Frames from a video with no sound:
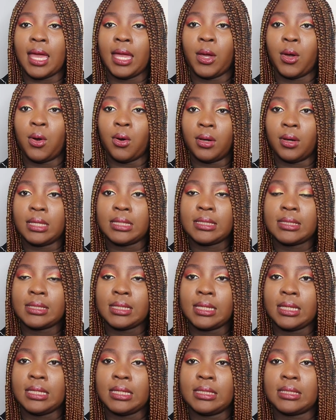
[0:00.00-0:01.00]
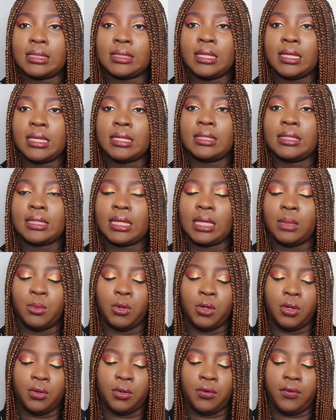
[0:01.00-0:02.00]
I got is this
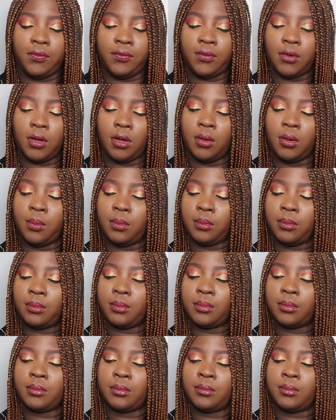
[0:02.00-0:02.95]
kimono from